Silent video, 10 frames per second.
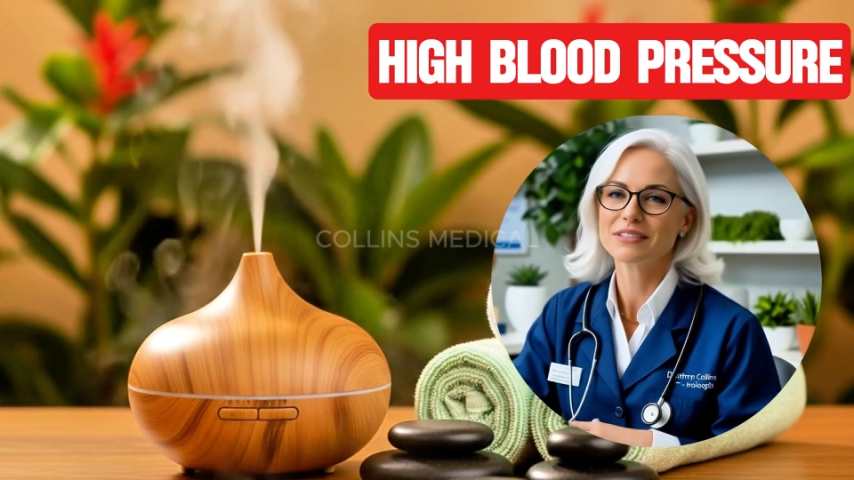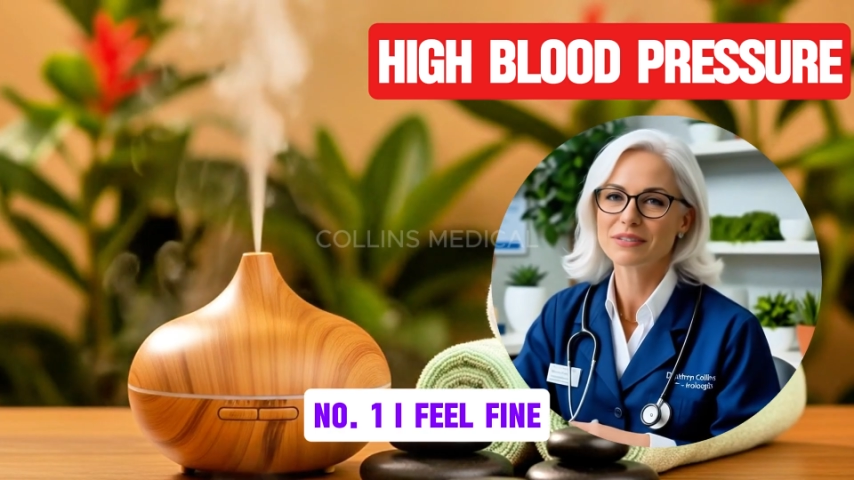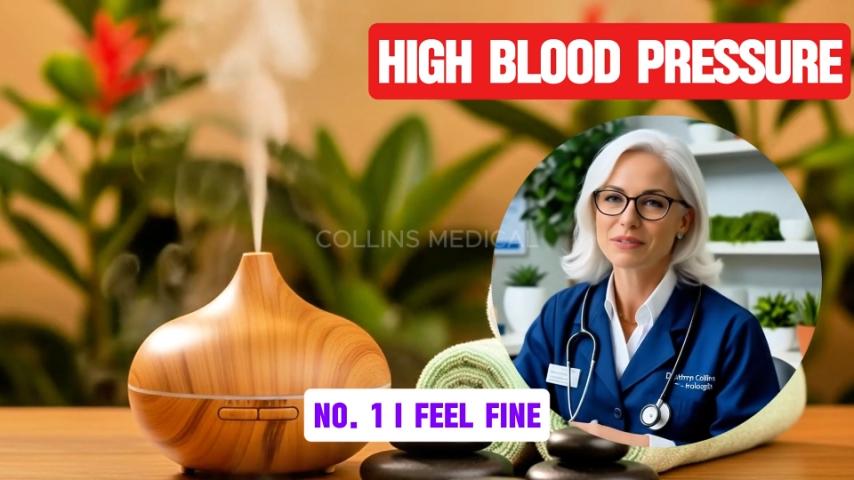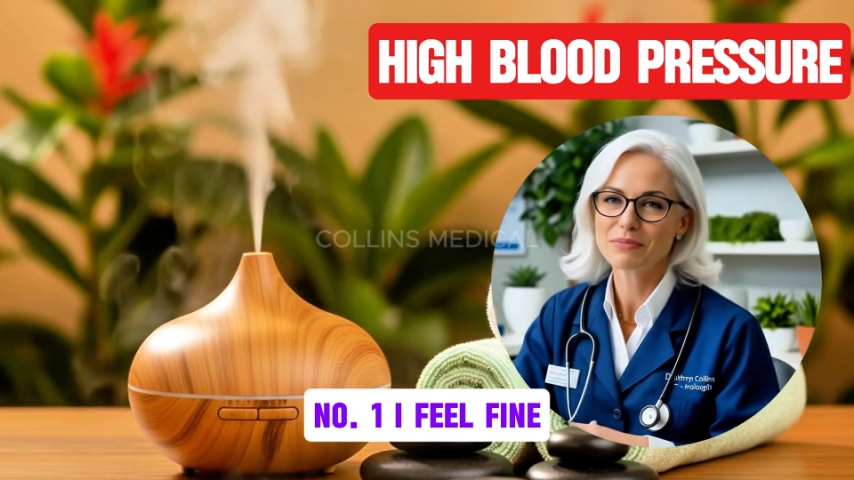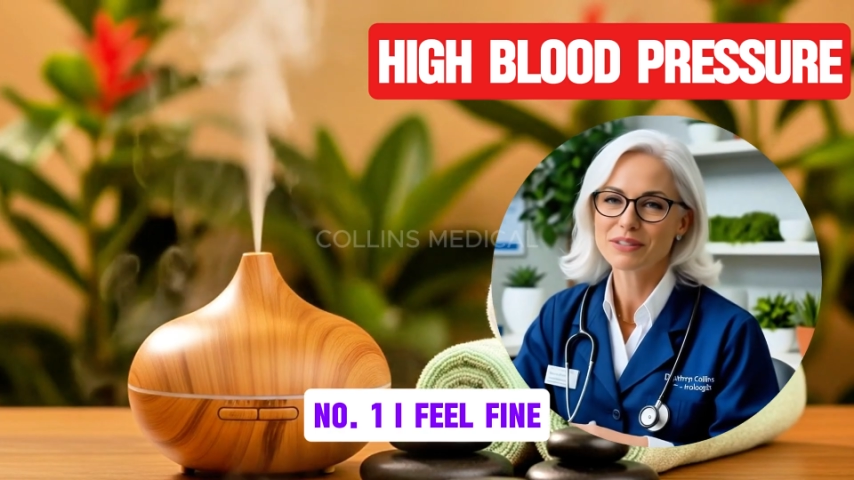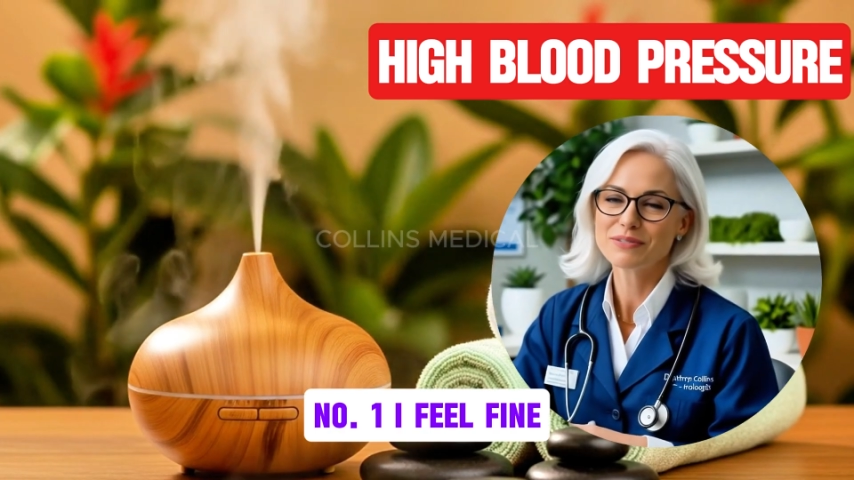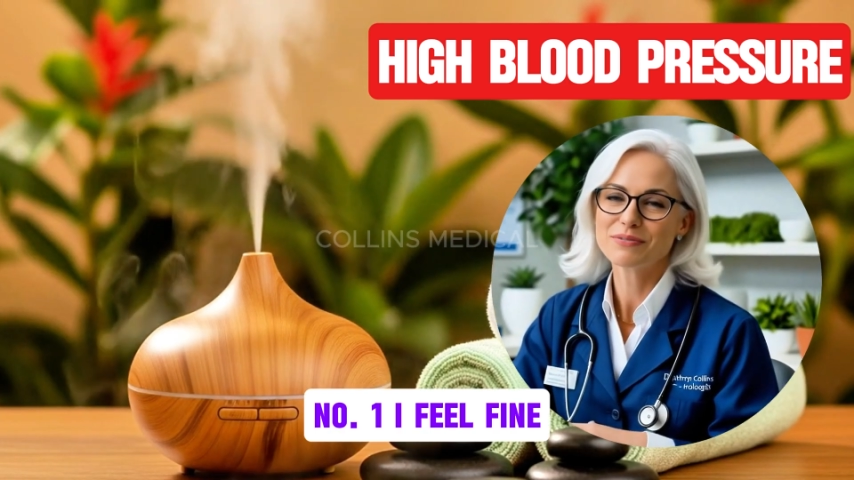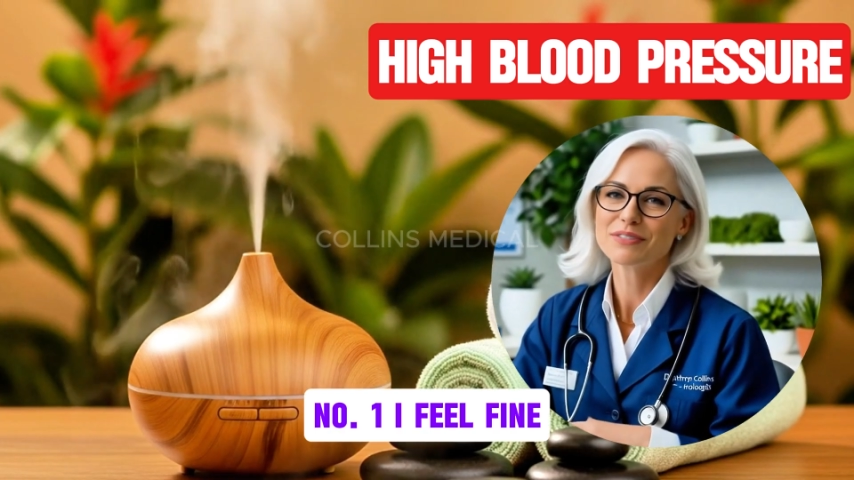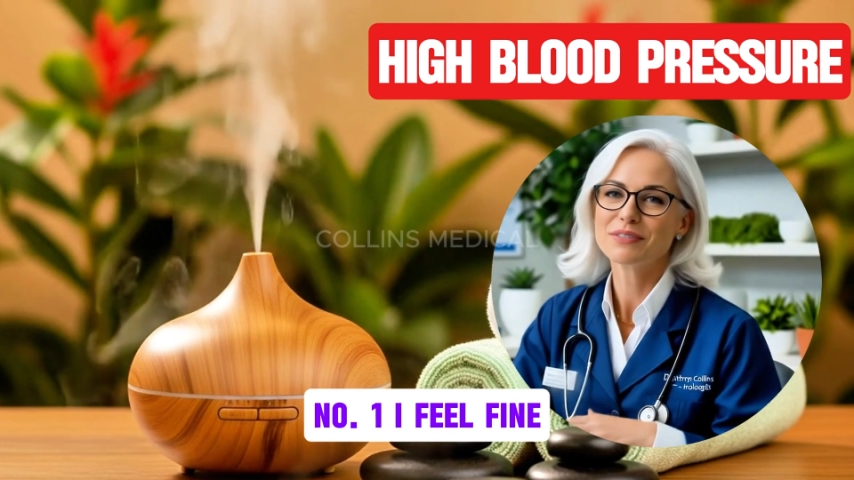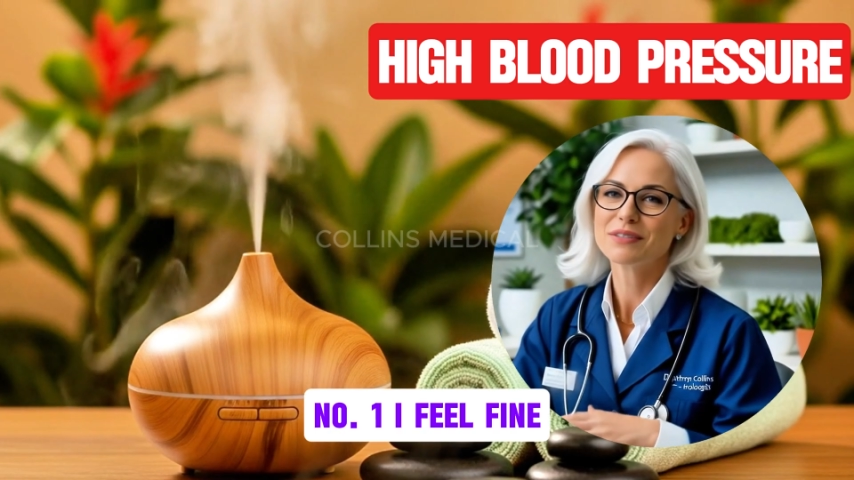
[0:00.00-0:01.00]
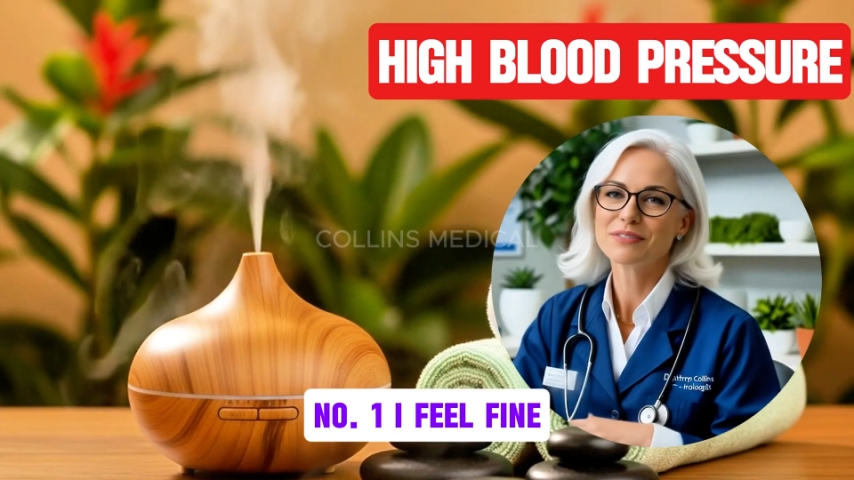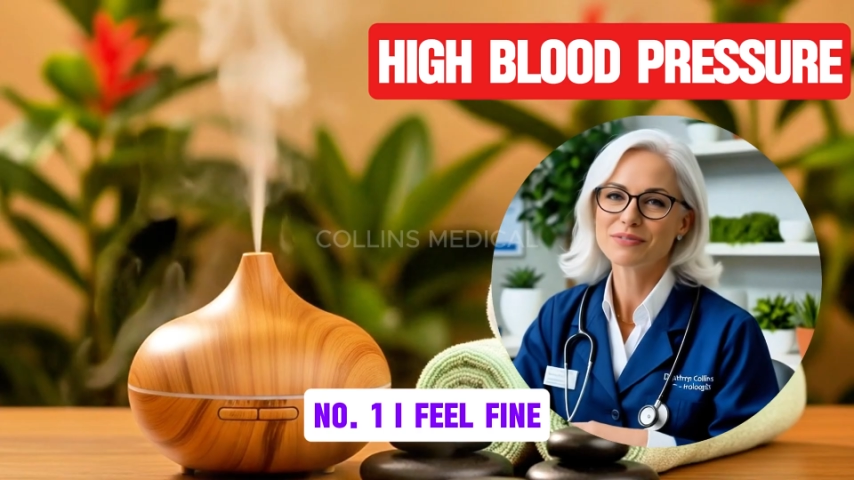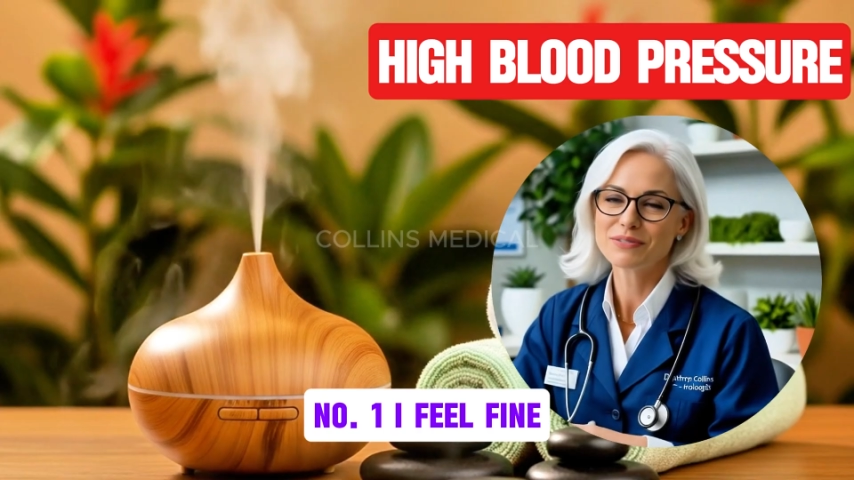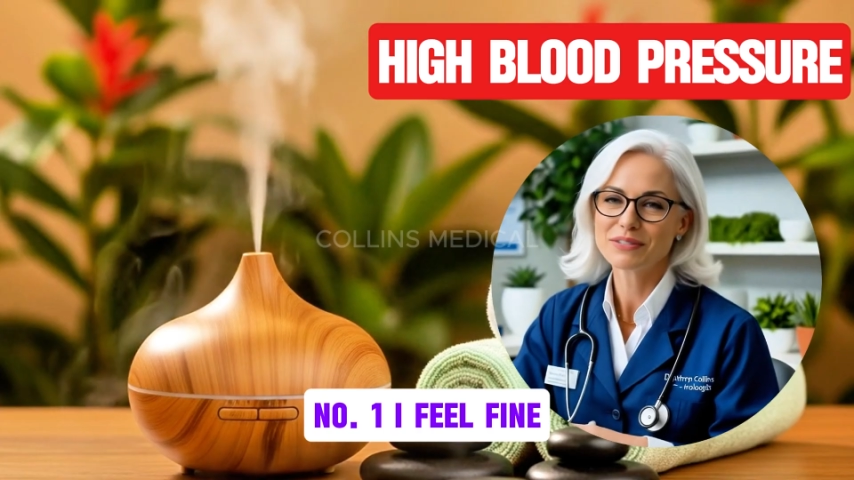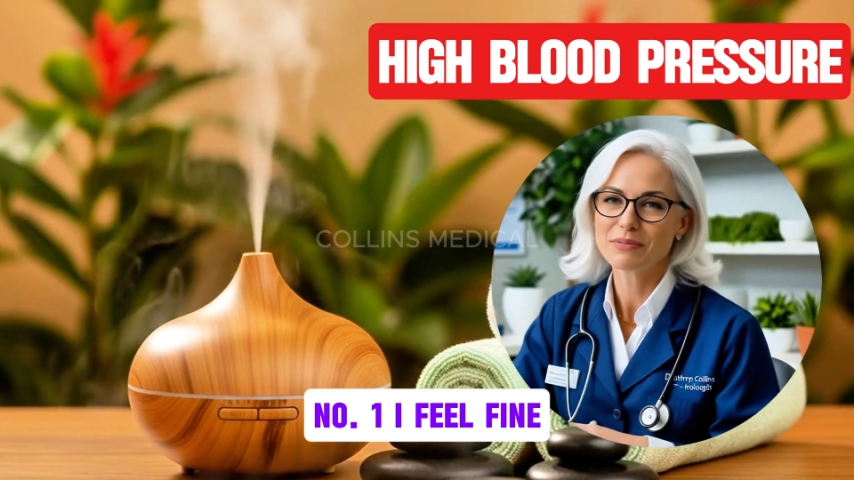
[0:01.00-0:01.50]
Number 1,
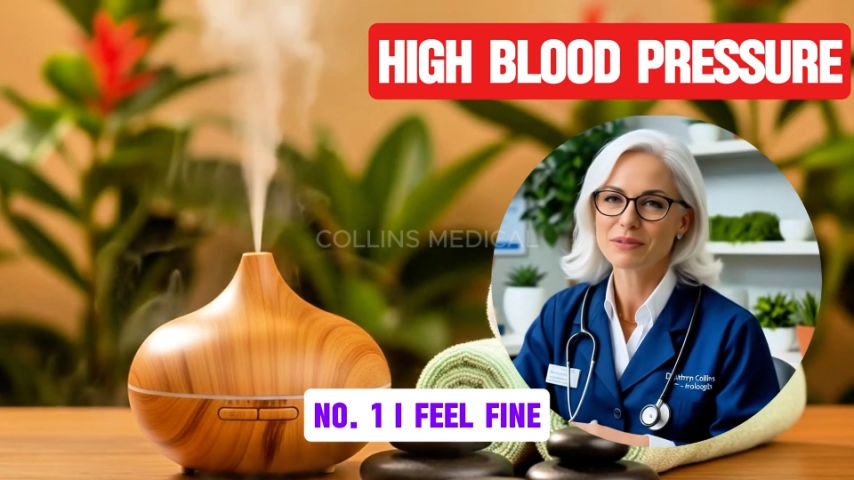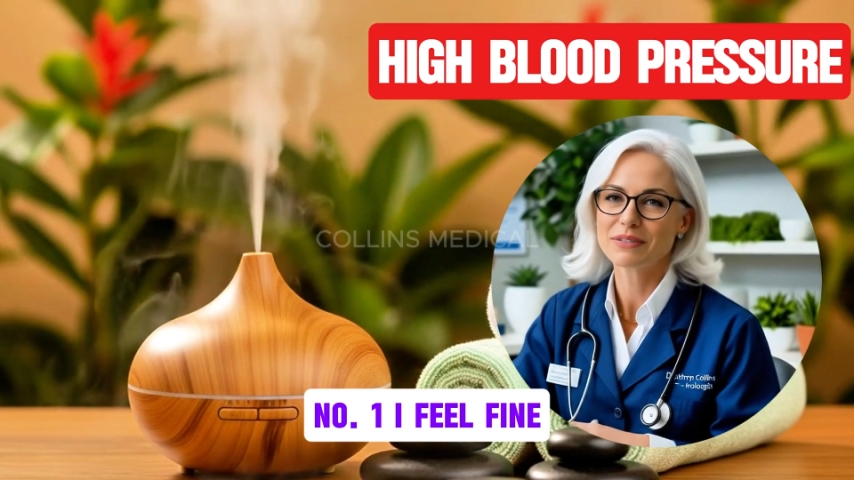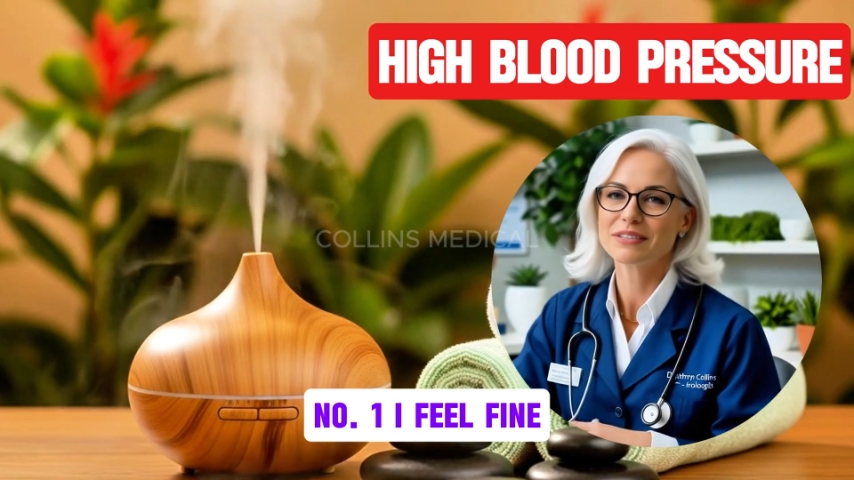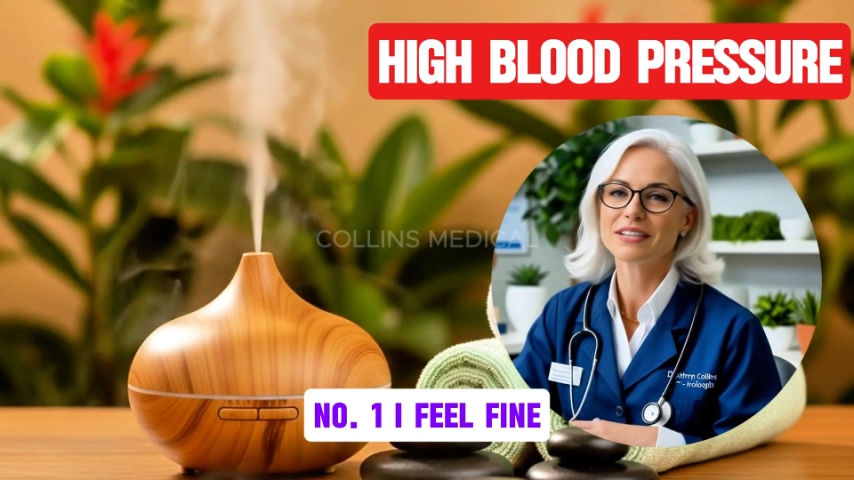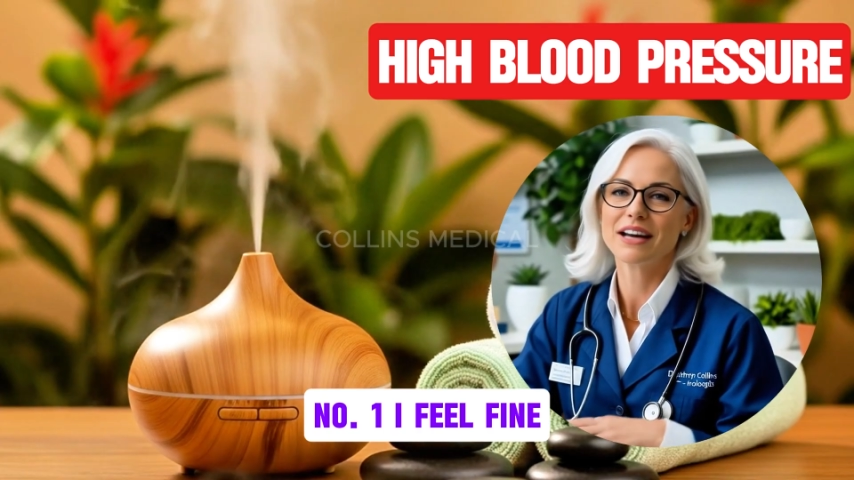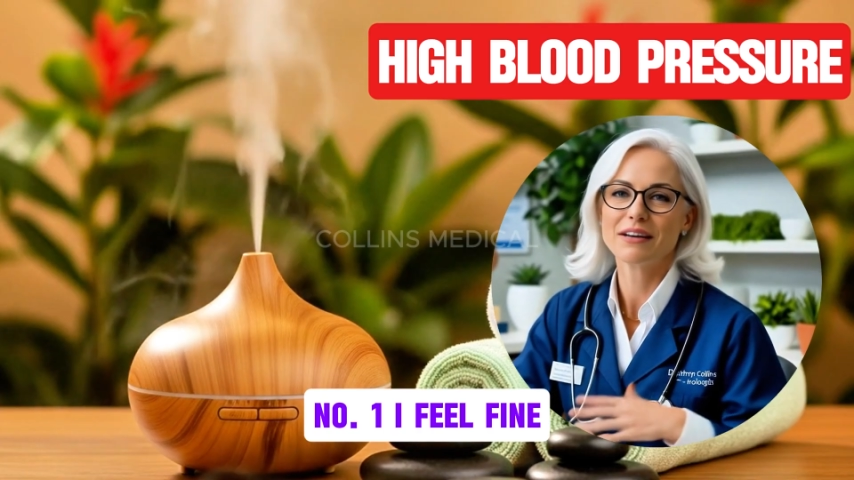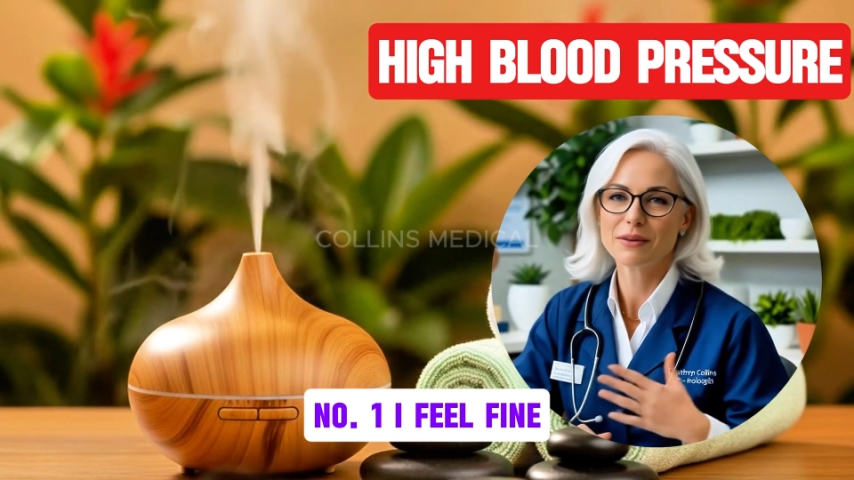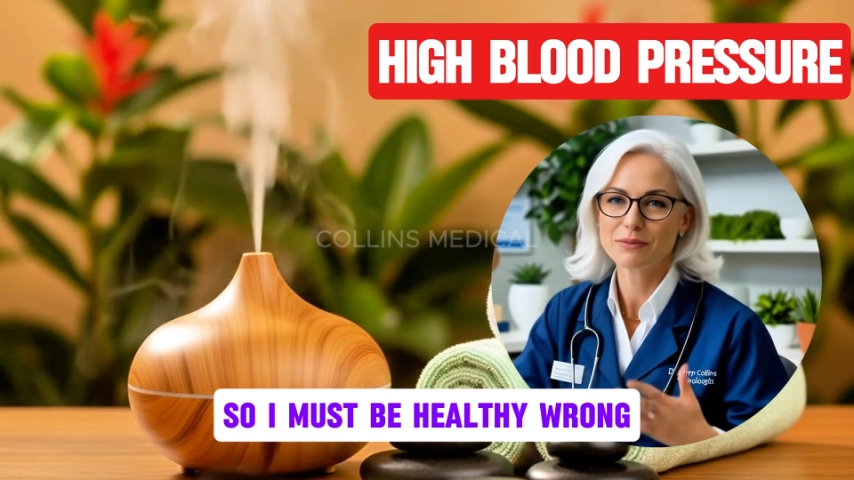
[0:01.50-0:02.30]
I feel fine,